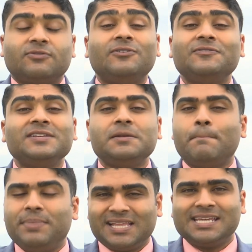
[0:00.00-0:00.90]

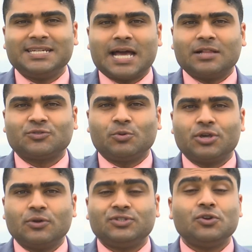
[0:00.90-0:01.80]
$15 billion will
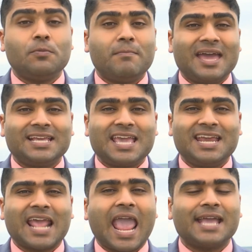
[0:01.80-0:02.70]
go to
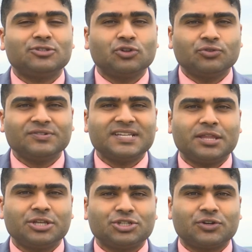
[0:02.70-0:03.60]
Medicaid and Children's
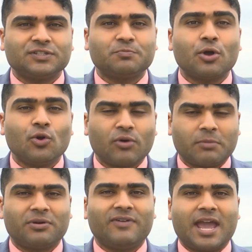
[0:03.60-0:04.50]
Health Insurance Program
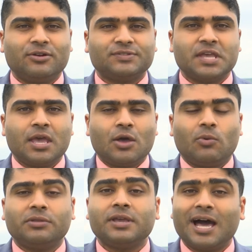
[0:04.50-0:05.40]
providers,
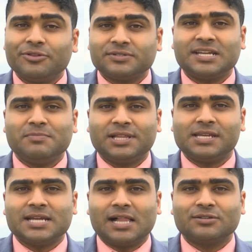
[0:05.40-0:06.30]
while the other $10 billion
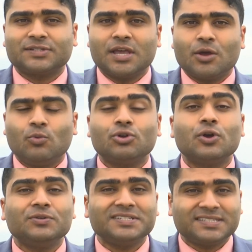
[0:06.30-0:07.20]
will
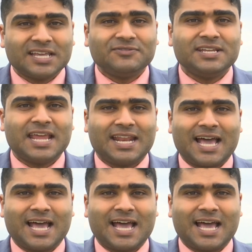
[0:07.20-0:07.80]
go to safety net